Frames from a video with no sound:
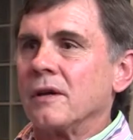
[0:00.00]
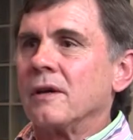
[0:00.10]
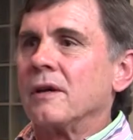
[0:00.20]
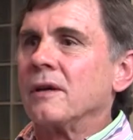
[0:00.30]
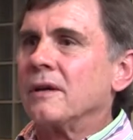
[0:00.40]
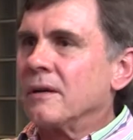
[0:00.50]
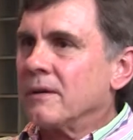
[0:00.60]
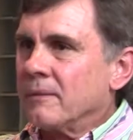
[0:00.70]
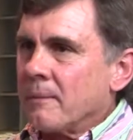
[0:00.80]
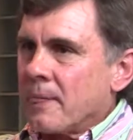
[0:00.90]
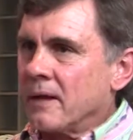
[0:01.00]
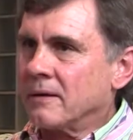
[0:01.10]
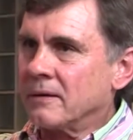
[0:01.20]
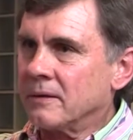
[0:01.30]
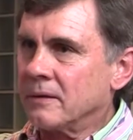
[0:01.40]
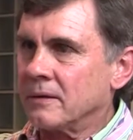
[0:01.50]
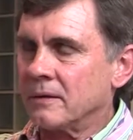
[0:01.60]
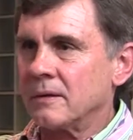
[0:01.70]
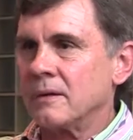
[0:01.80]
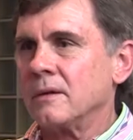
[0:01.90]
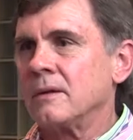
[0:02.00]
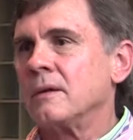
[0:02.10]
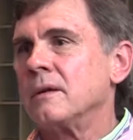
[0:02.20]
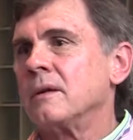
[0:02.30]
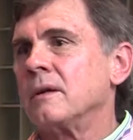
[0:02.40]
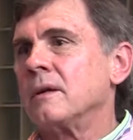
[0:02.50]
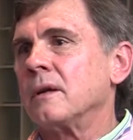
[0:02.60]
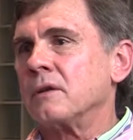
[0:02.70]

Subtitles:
So it's not just about new things, but also diversity.